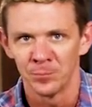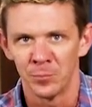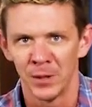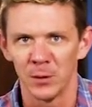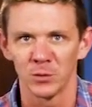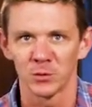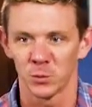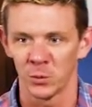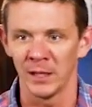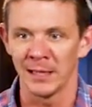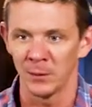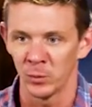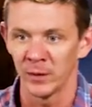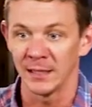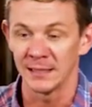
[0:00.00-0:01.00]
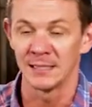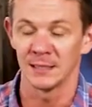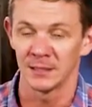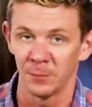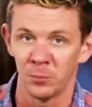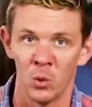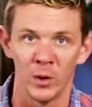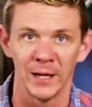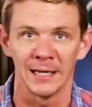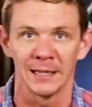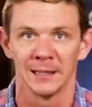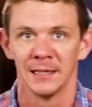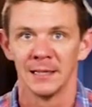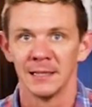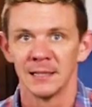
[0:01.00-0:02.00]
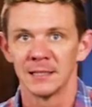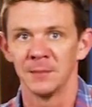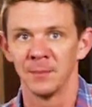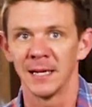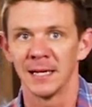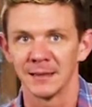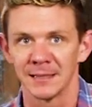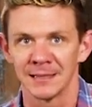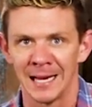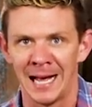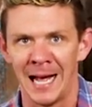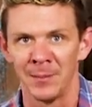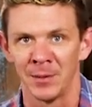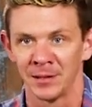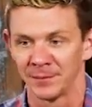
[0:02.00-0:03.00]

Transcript: but it was really, really disappointing to me at the time.